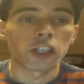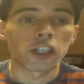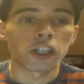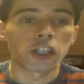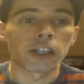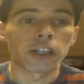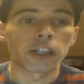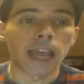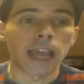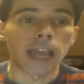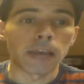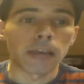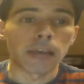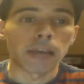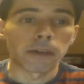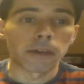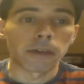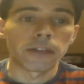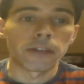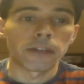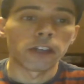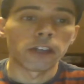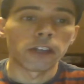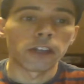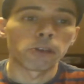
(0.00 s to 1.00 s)
game
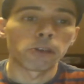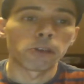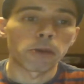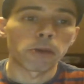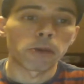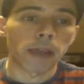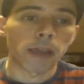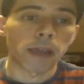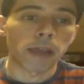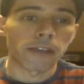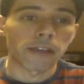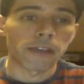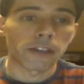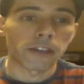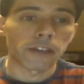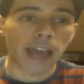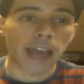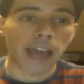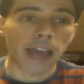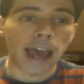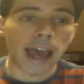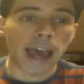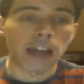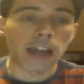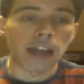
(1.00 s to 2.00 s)
reviews, we rank for
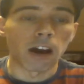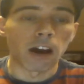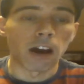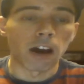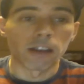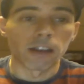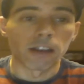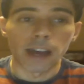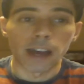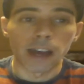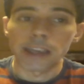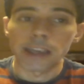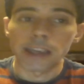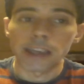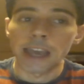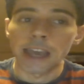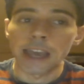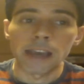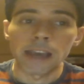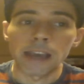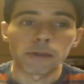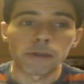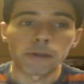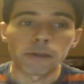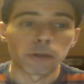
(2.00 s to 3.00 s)
that. Online
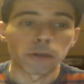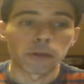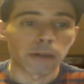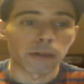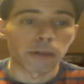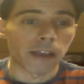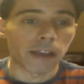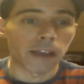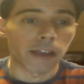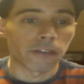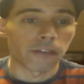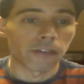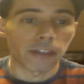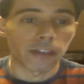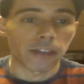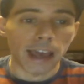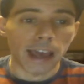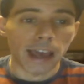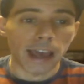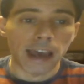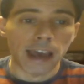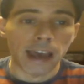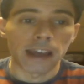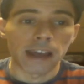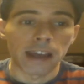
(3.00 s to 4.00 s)
games, we rank for
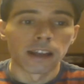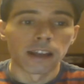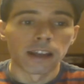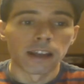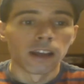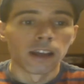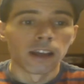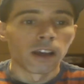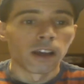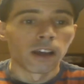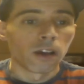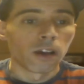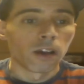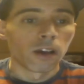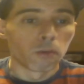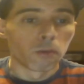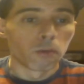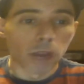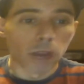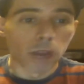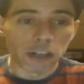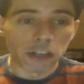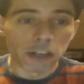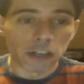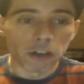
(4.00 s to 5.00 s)
that.
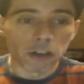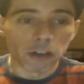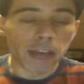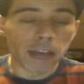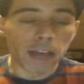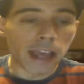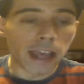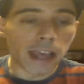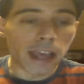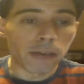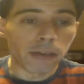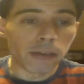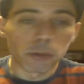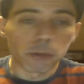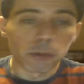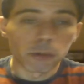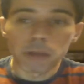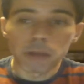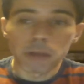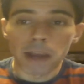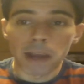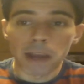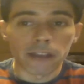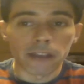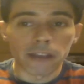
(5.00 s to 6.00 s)
Retro games, we
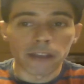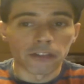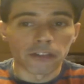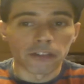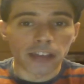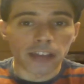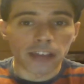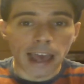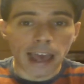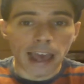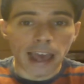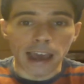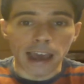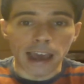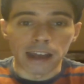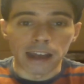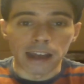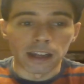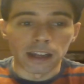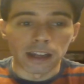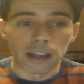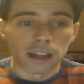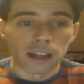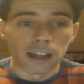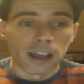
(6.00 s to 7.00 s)
rank for that.
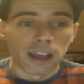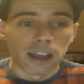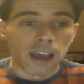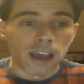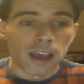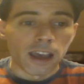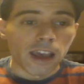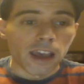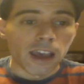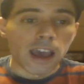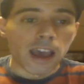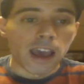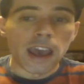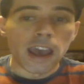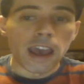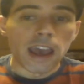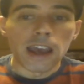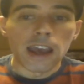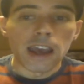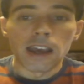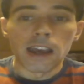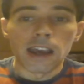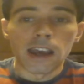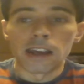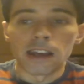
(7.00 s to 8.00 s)

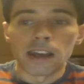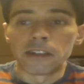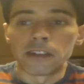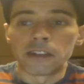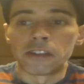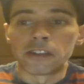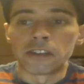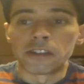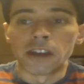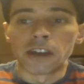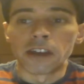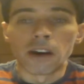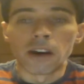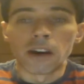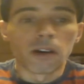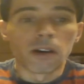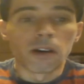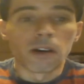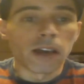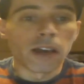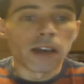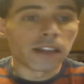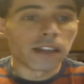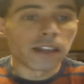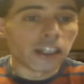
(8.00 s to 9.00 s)
And
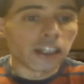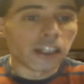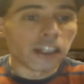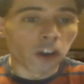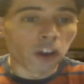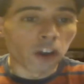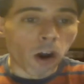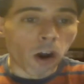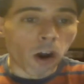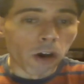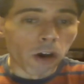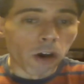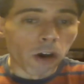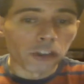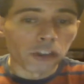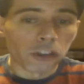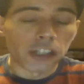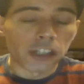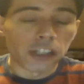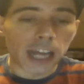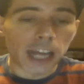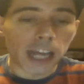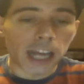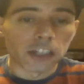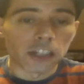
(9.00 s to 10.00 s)
so these are all
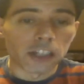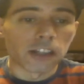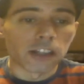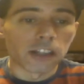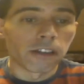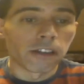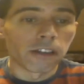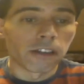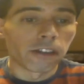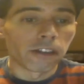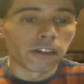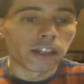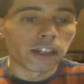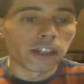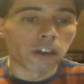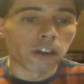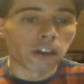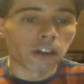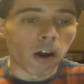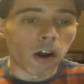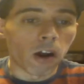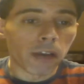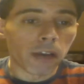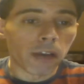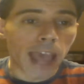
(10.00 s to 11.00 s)
sections, these are
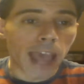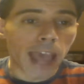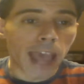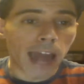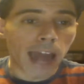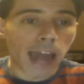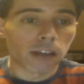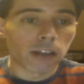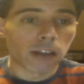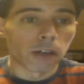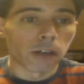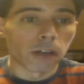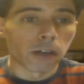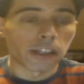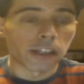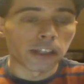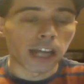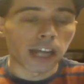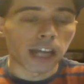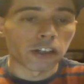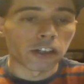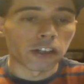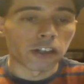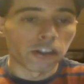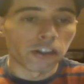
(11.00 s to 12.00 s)
all category
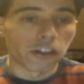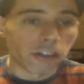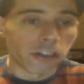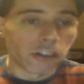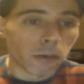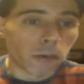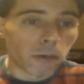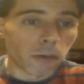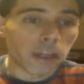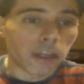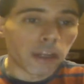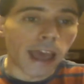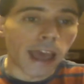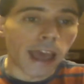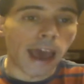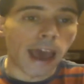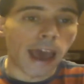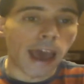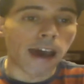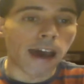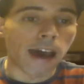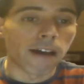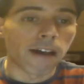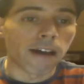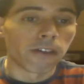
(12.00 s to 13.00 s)
sections that we
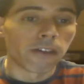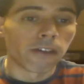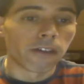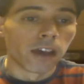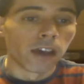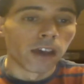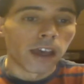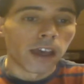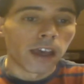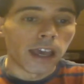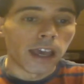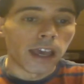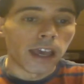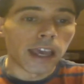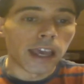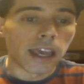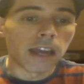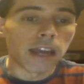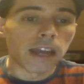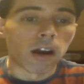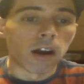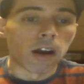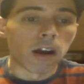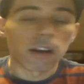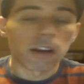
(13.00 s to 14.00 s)
have
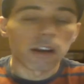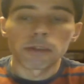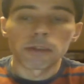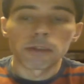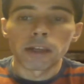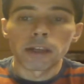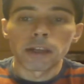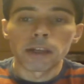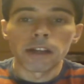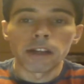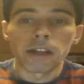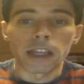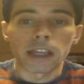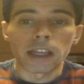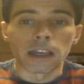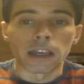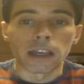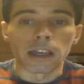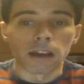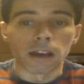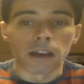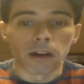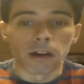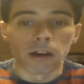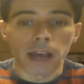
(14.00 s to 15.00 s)
in our community,
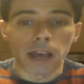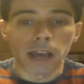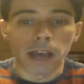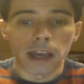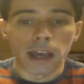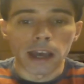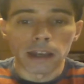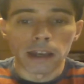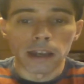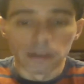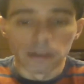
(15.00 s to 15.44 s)
okay?